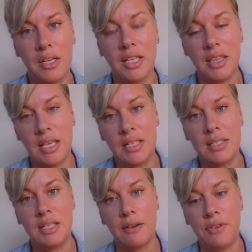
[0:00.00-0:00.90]
to let that
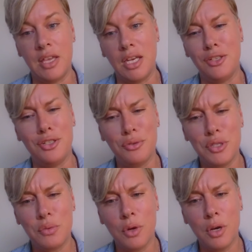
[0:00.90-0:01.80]
stuff in and do
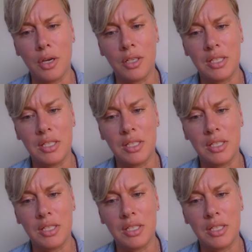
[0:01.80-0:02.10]
its work